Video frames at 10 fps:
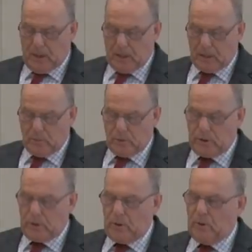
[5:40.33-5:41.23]
And
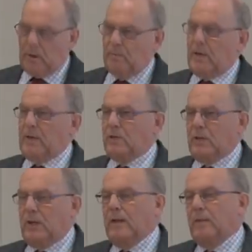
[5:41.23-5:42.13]
would you
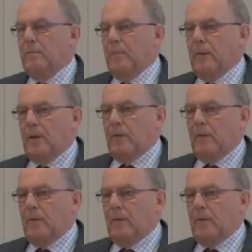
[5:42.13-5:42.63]
imagine